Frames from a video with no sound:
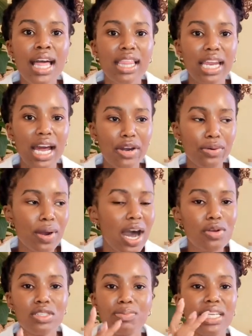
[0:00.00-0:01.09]
that are
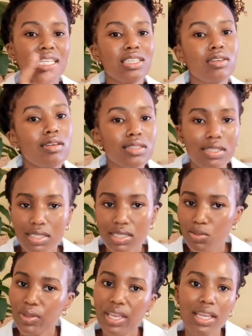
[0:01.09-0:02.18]
around be it nurses
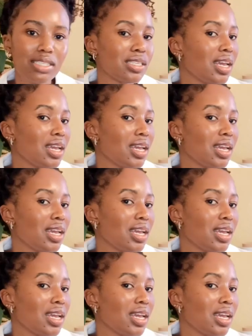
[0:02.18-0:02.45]
be it